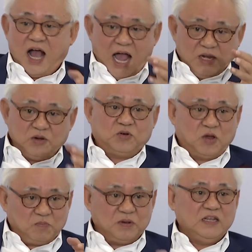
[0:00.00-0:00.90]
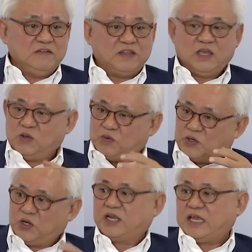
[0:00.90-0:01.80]
I do not believe that you
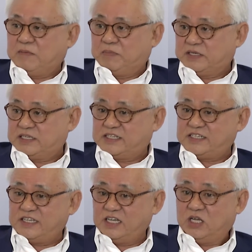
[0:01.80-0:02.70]
will not get business.